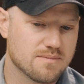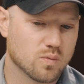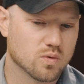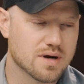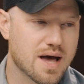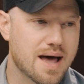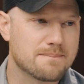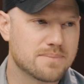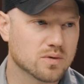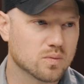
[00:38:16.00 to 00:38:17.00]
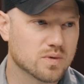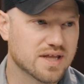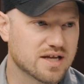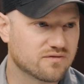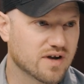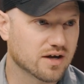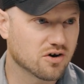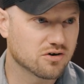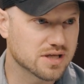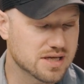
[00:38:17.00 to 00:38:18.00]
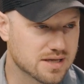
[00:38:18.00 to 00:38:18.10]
were not built with HVAC already